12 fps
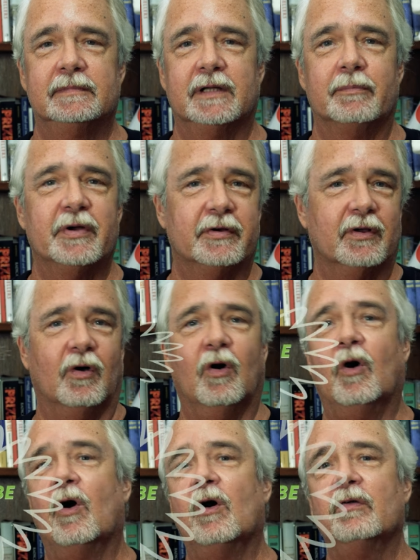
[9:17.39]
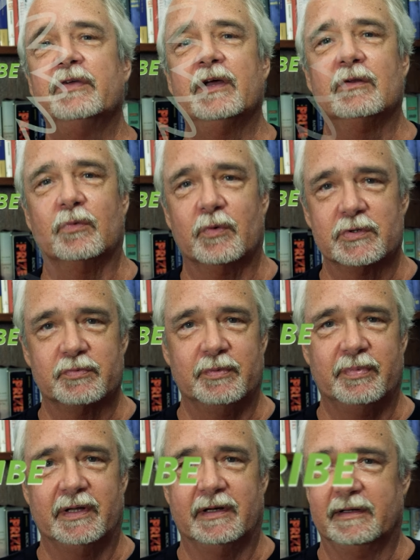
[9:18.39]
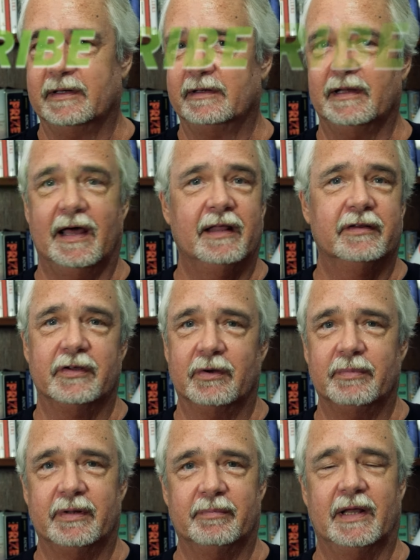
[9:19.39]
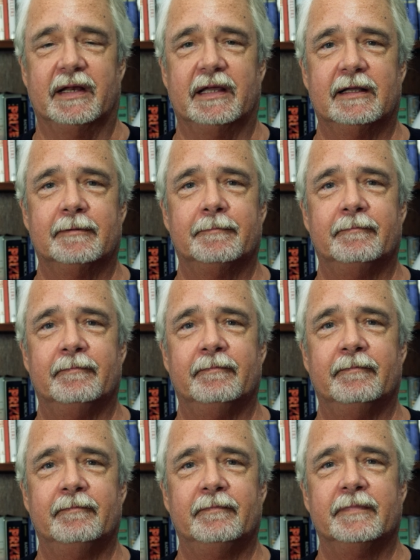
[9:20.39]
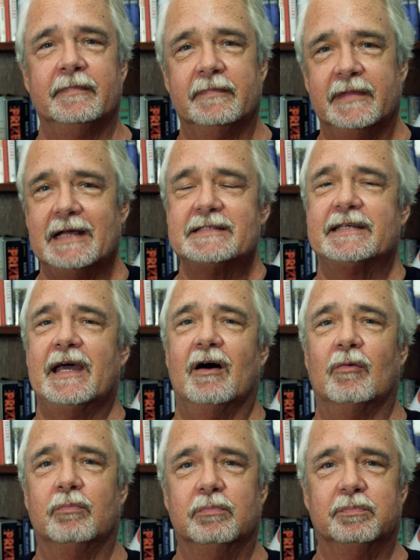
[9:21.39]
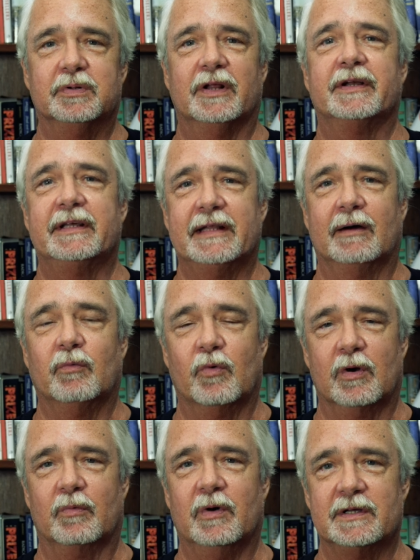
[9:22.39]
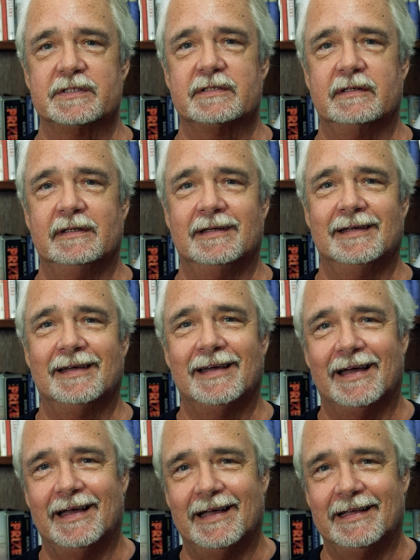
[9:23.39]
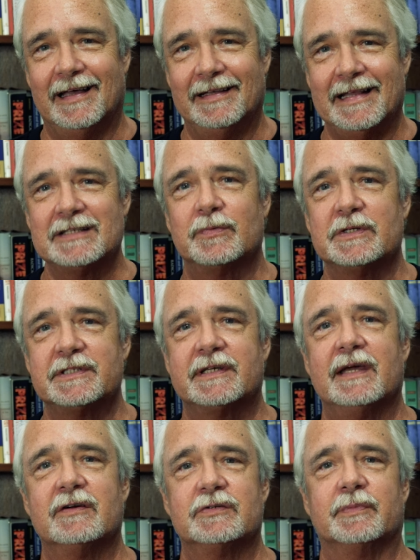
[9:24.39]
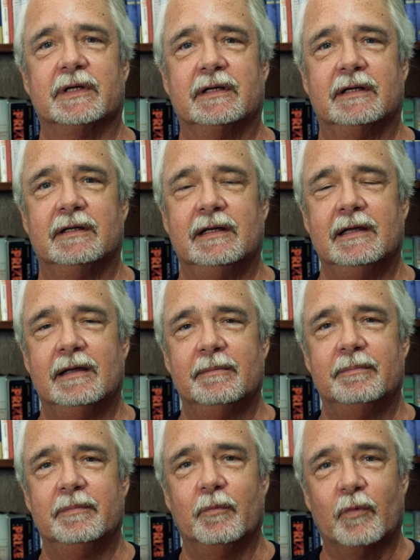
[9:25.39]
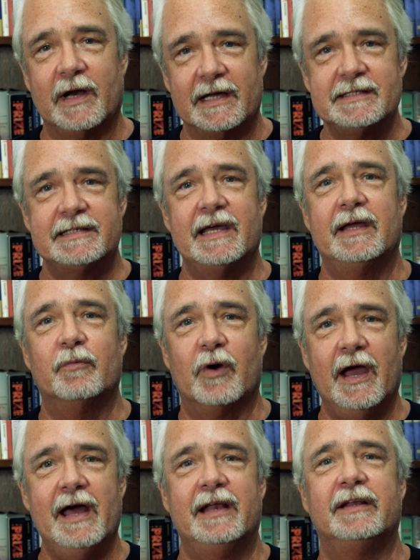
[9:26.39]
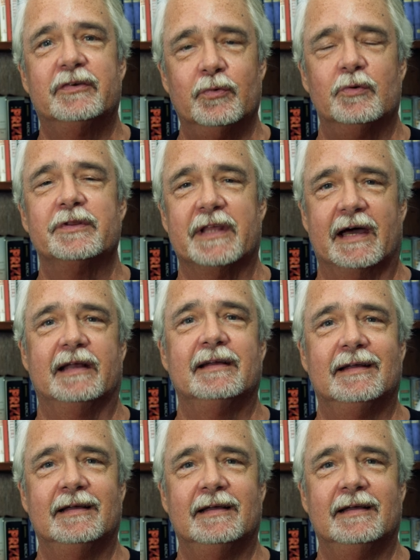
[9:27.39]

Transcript: compared to all the other wars we've been in, and there have been many. That's how bloody that war was. And that's what scares me. When I say we're headed toward that,